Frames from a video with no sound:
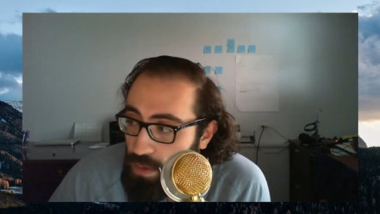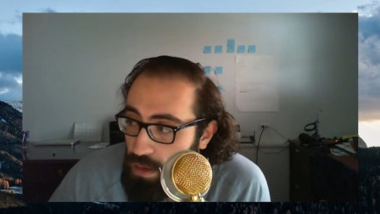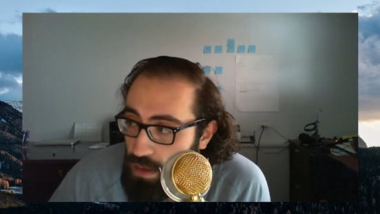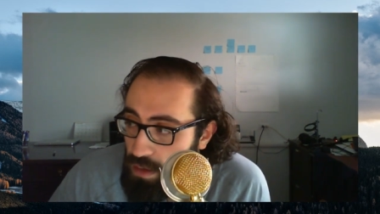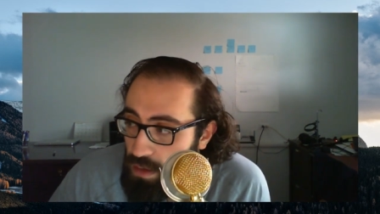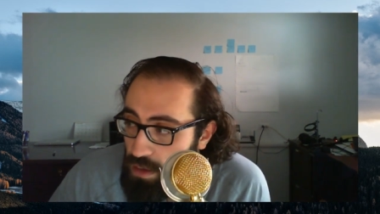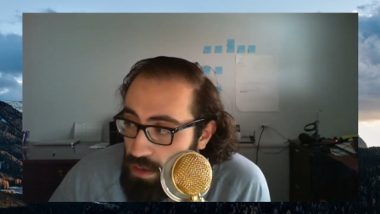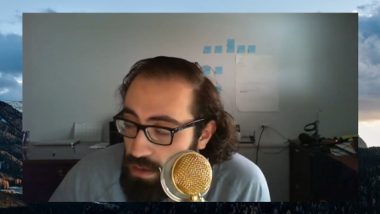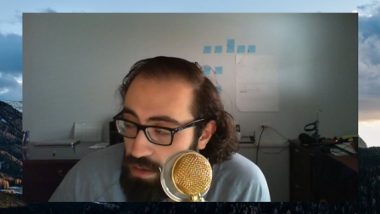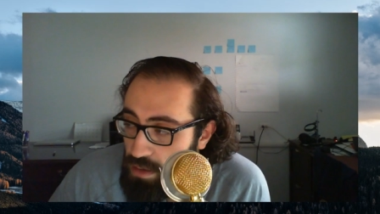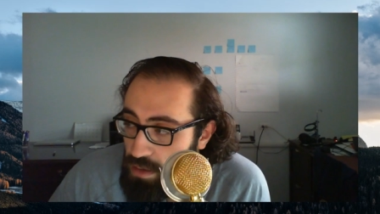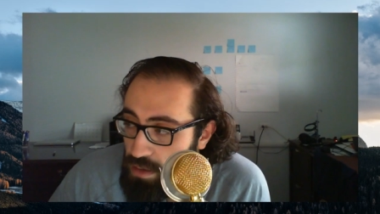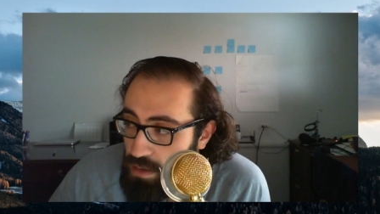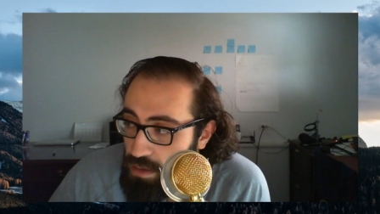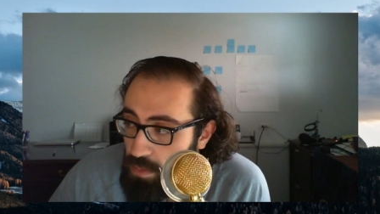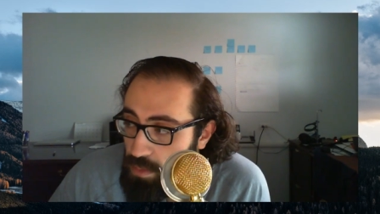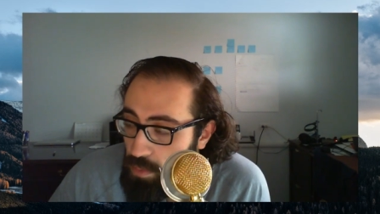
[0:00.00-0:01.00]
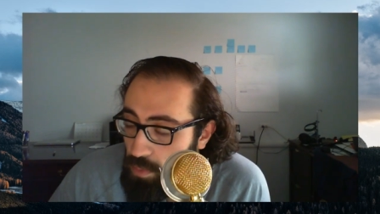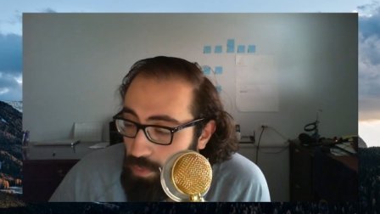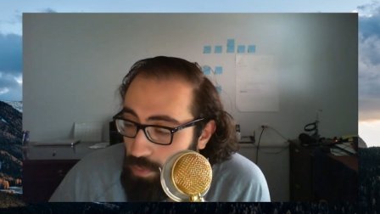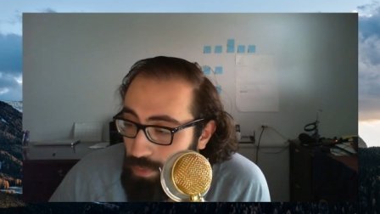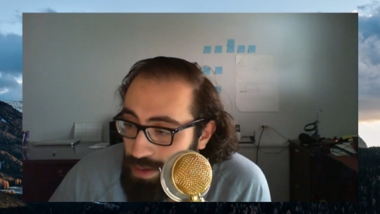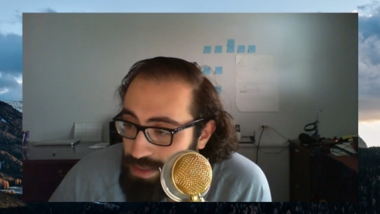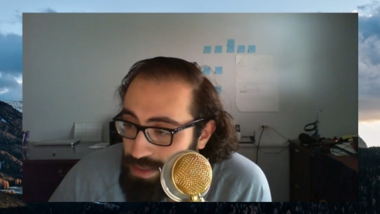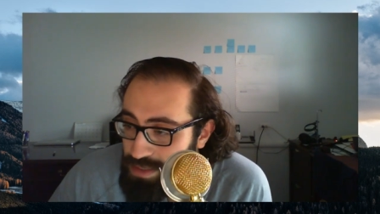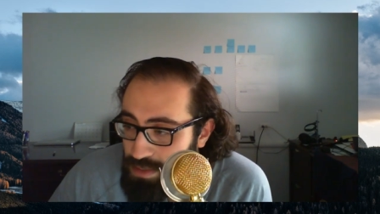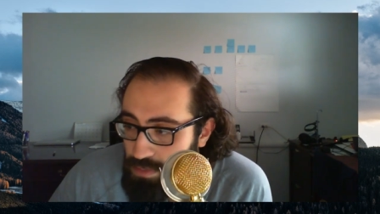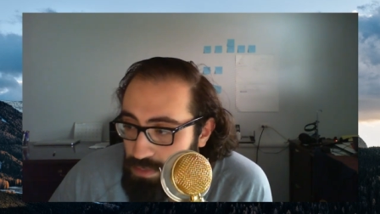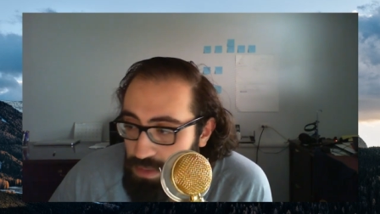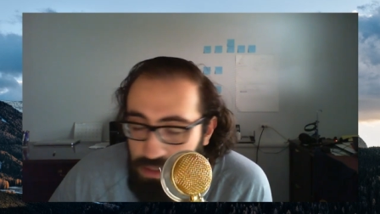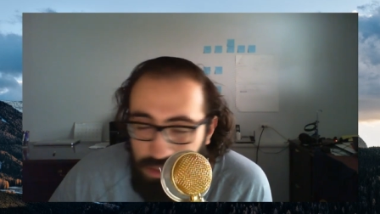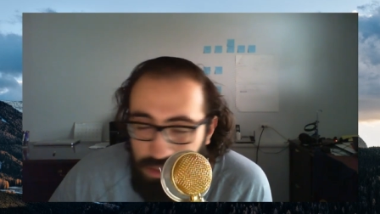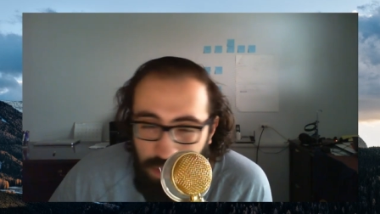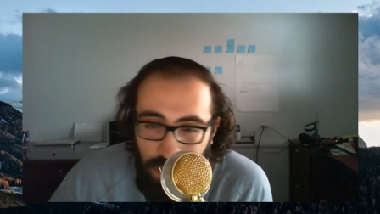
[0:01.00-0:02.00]
why someone
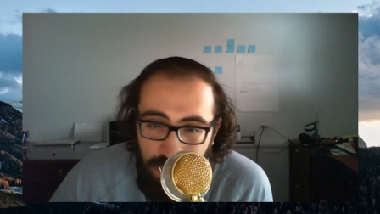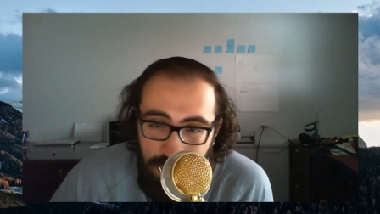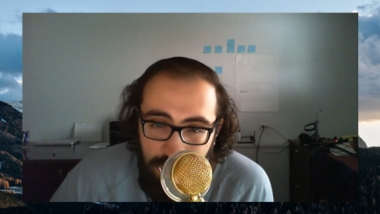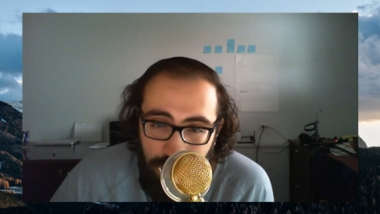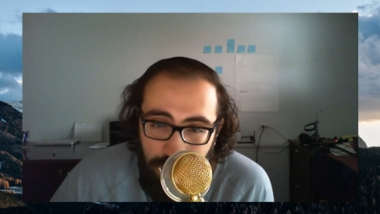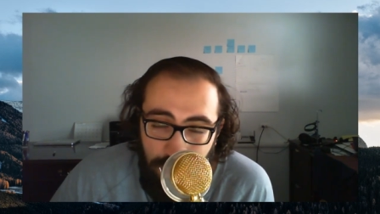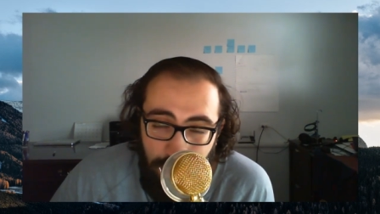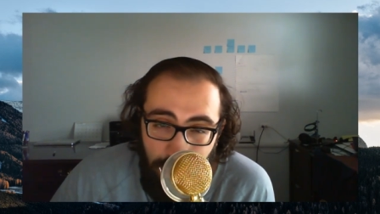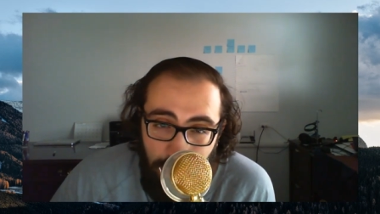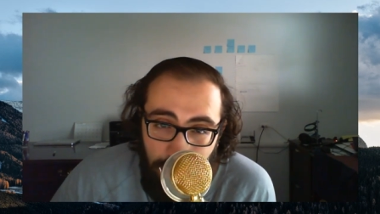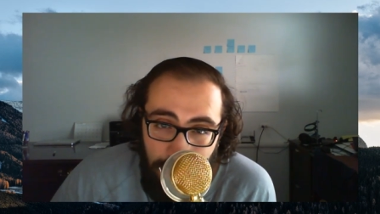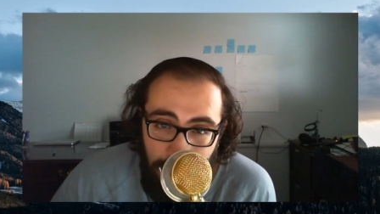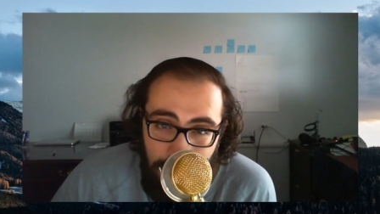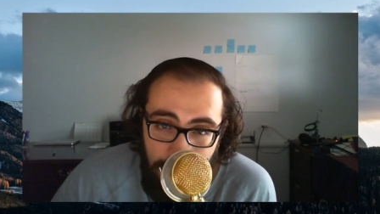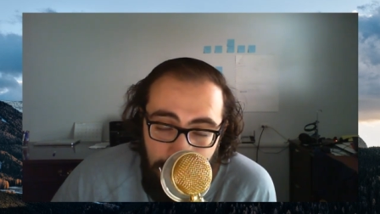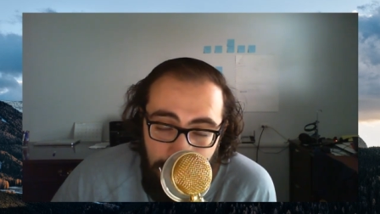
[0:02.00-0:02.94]
else also would